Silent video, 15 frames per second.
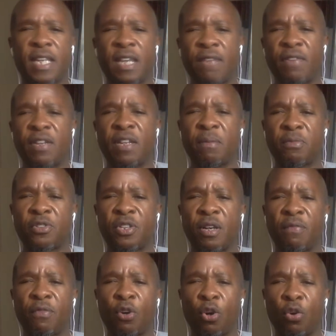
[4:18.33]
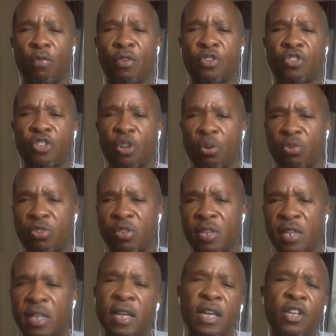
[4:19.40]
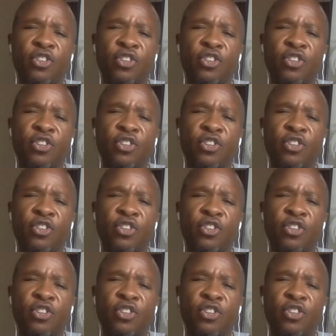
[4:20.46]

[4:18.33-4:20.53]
given himself over totally